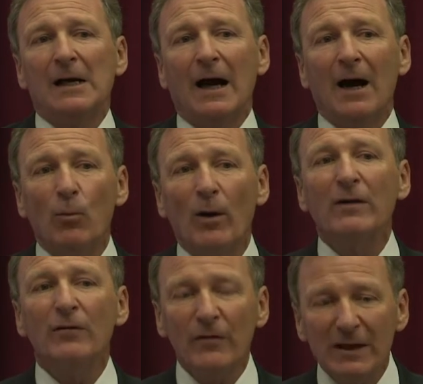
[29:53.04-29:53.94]
And one
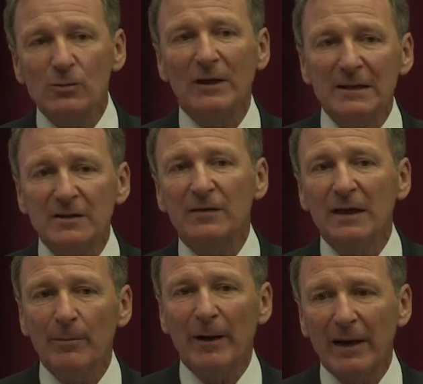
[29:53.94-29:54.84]
of the things we need to think
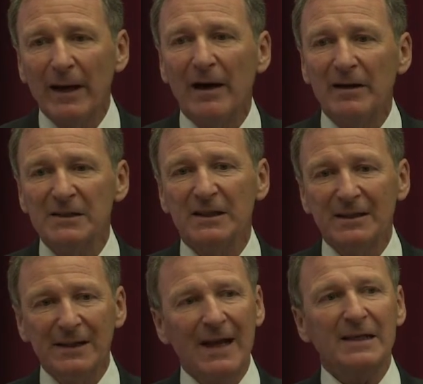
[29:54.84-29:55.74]
about now is, in the
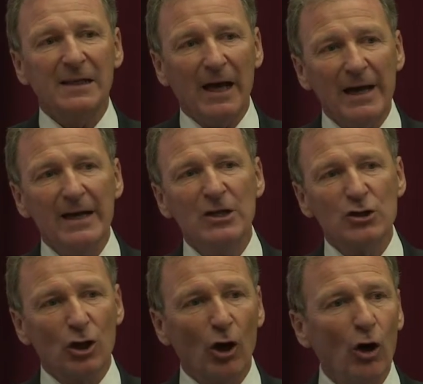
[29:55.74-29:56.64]
next age
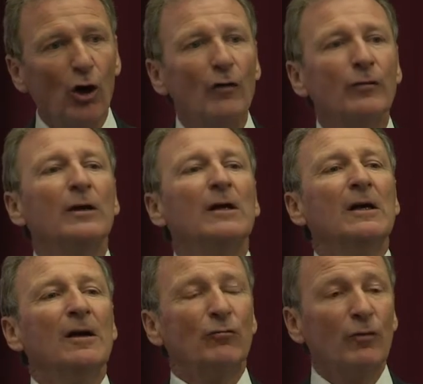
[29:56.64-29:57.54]
of
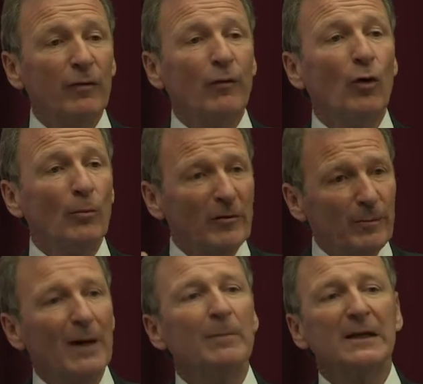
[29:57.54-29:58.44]
reform of
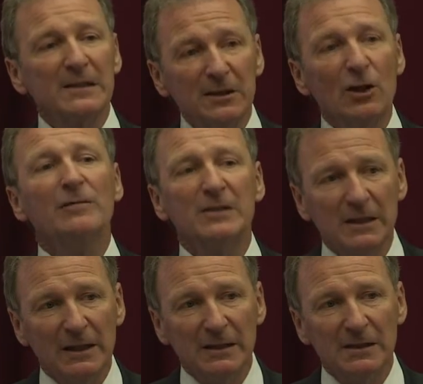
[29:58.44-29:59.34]
public
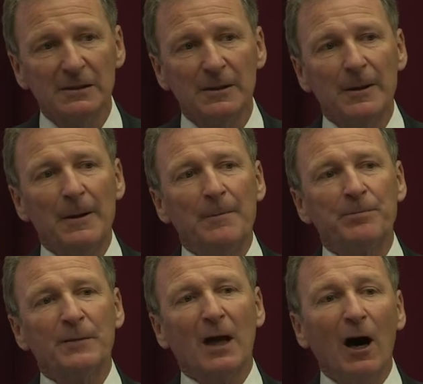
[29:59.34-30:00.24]
services,
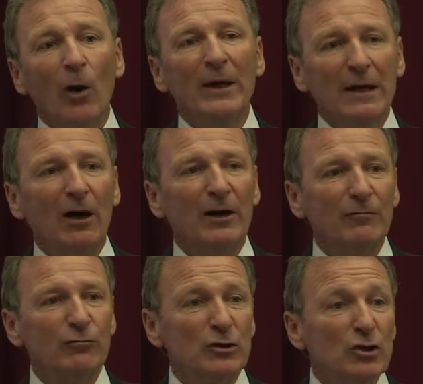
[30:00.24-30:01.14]
are we kind
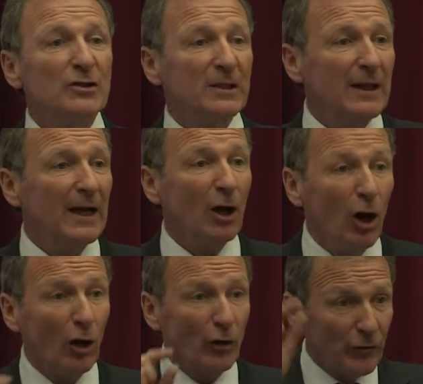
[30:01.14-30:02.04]
of reducing their
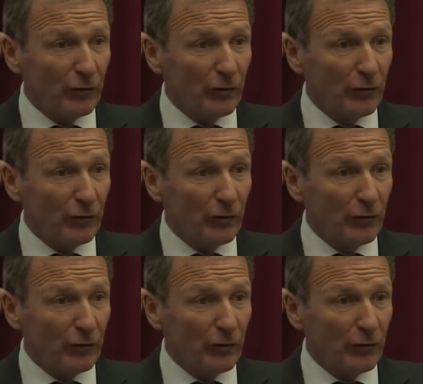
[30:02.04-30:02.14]
cost,